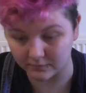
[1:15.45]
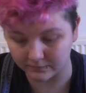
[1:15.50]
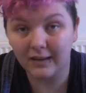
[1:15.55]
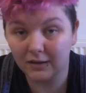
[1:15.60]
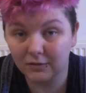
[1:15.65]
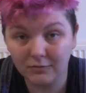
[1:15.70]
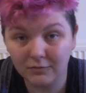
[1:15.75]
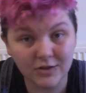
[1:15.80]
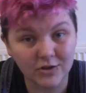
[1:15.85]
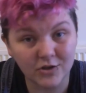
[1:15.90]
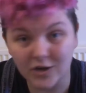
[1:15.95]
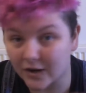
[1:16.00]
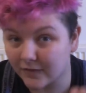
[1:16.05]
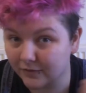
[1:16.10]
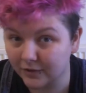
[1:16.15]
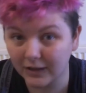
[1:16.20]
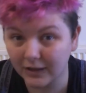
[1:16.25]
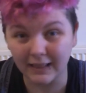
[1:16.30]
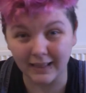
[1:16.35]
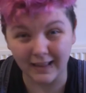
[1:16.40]
He was
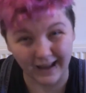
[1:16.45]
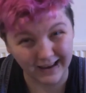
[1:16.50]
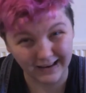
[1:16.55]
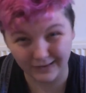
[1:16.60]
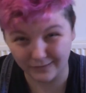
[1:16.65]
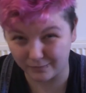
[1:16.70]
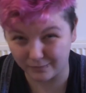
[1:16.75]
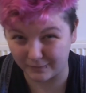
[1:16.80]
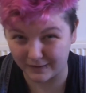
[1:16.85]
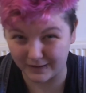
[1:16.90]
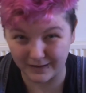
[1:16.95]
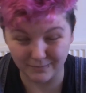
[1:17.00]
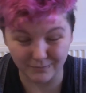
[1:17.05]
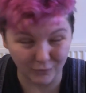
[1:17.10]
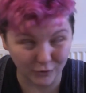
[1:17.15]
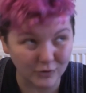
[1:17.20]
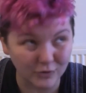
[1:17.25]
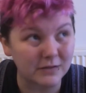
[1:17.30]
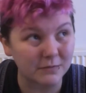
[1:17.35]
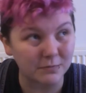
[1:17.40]
generally liked by
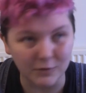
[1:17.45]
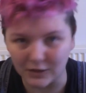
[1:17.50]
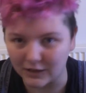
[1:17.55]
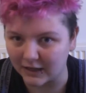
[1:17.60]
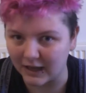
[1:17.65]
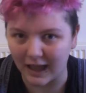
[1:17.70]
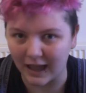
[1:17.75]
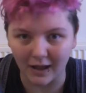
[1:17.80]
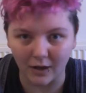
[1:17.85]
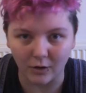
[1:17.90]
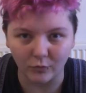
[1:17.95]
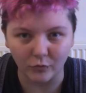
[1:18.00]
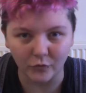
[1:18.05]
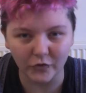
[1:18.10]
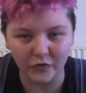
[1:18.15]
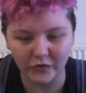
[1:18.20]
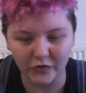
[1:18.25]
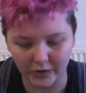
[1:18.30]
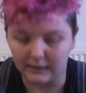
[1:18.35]
multiple accounts.